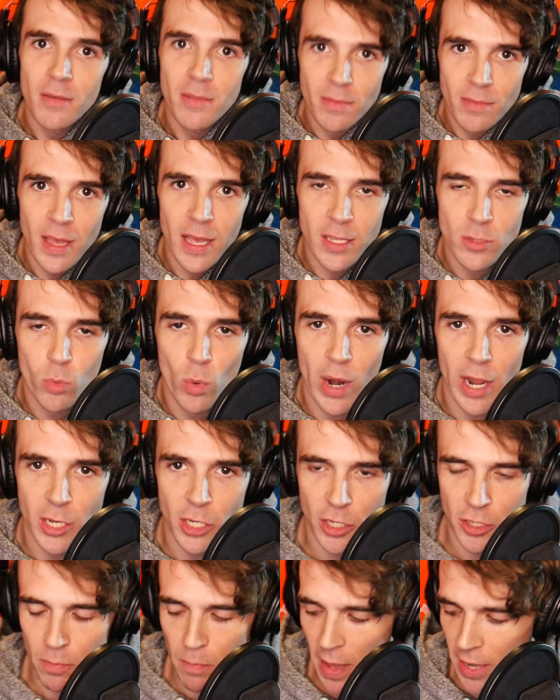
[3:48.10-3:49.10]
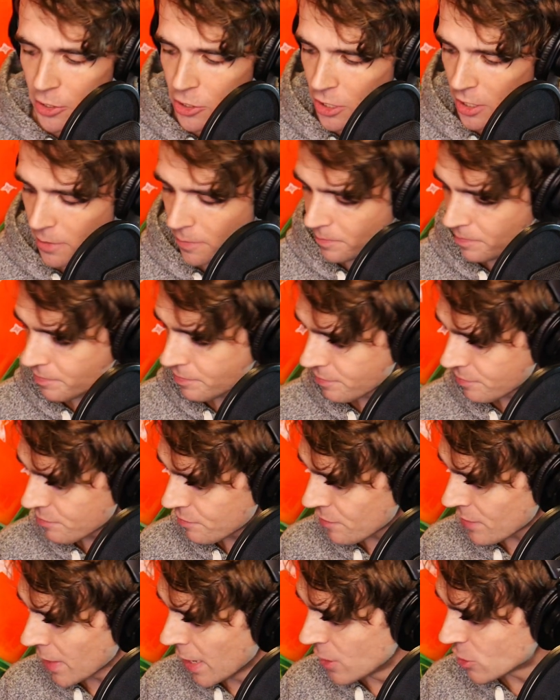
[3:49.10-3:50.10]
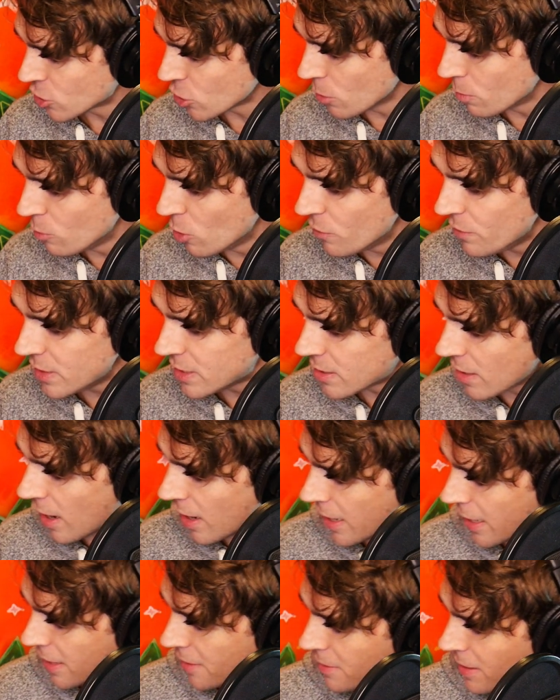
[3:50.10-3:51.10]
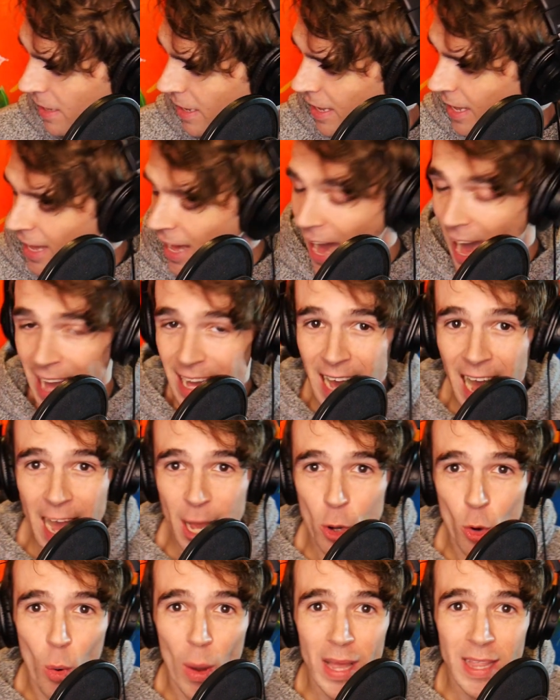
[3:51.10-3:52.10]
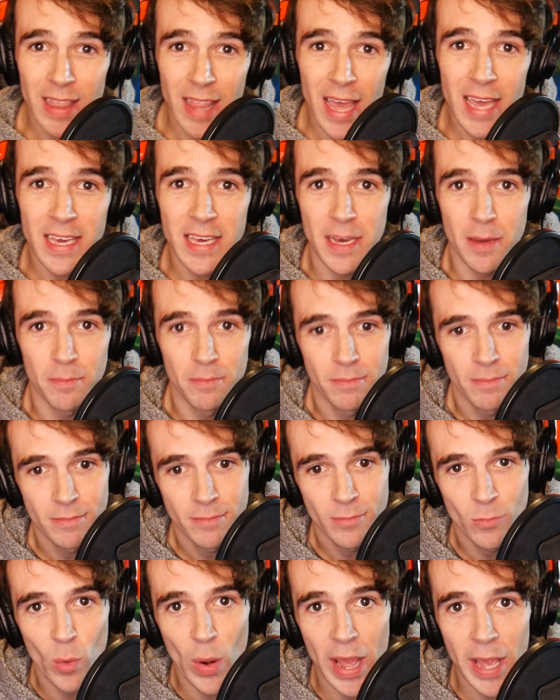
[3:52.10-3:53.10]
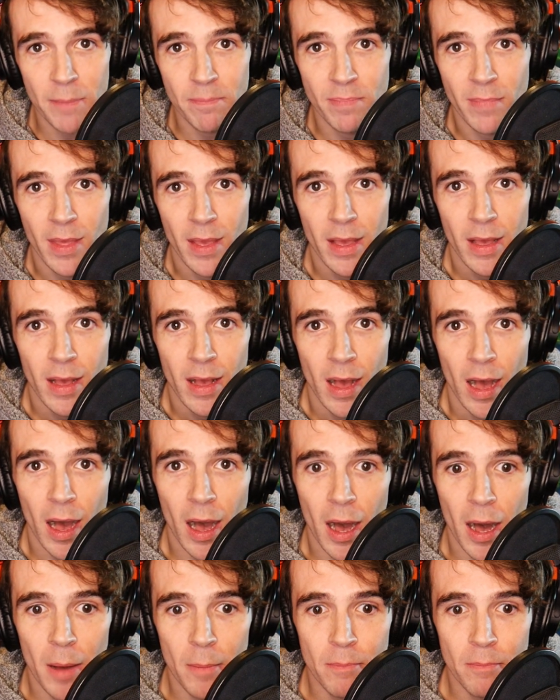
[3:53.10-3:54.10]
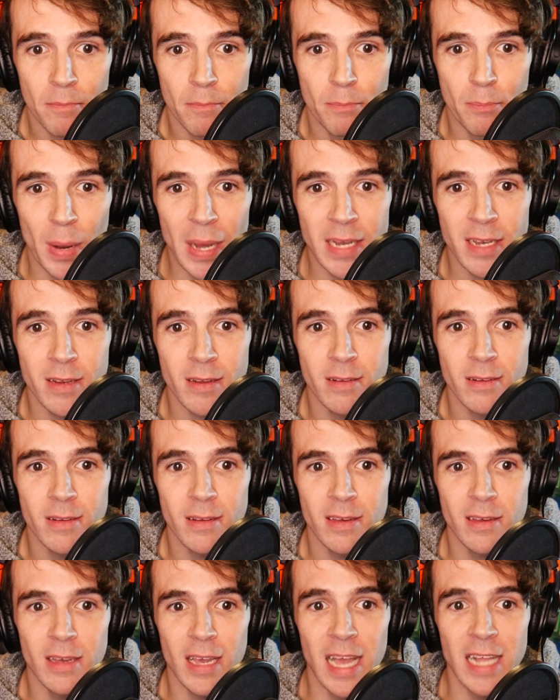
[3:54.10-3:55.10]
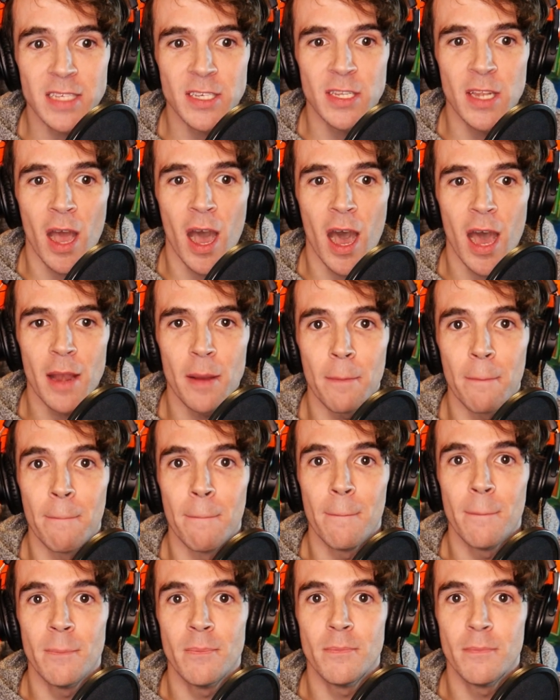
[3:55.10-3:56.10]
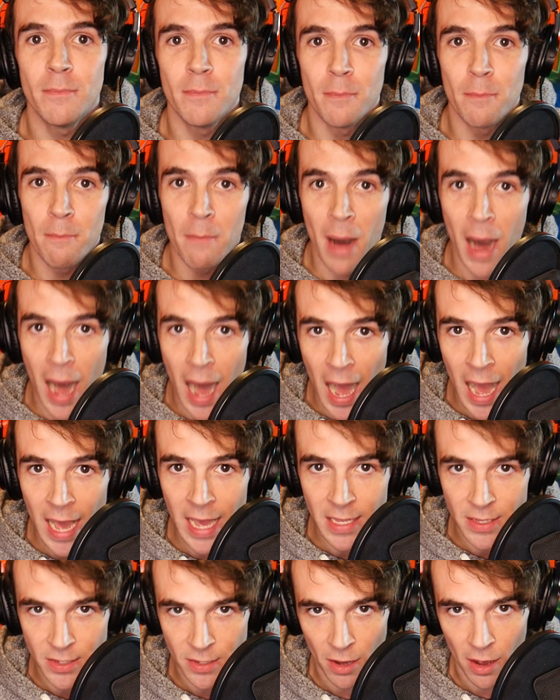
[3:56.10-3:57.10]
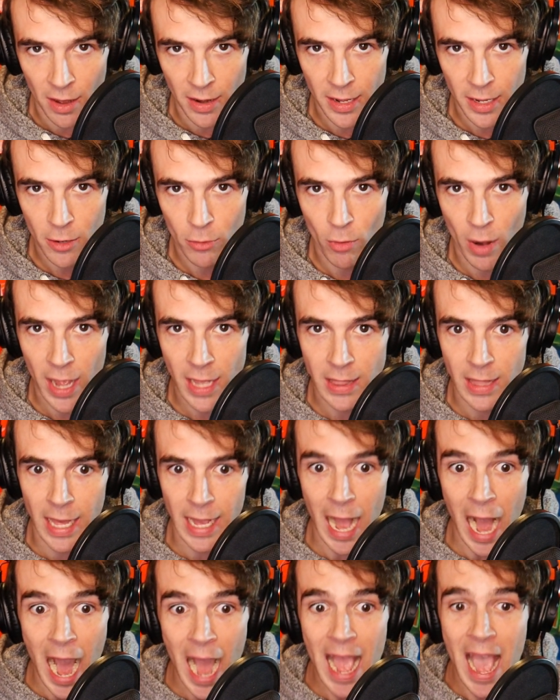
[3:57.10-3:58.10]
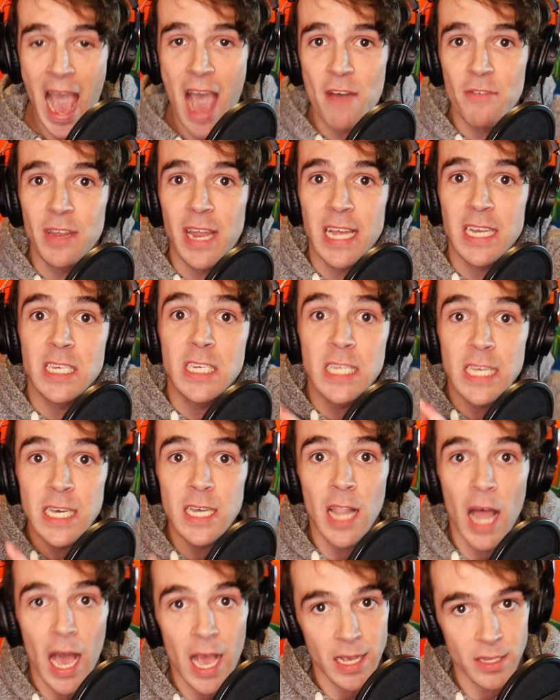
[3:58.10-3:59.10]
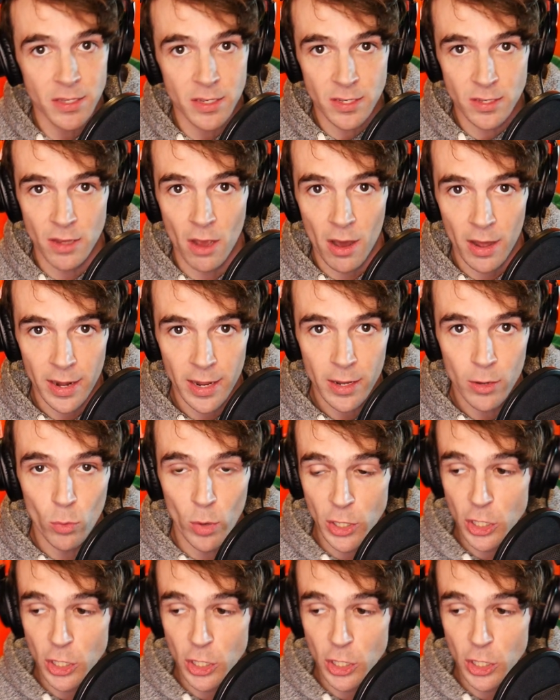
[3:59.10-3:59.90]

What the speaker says: It's what I just mentioned. And so movie Sonic, I quite like him, right? But it's not my Sonic, right? Like, I have an idealized Sonic, which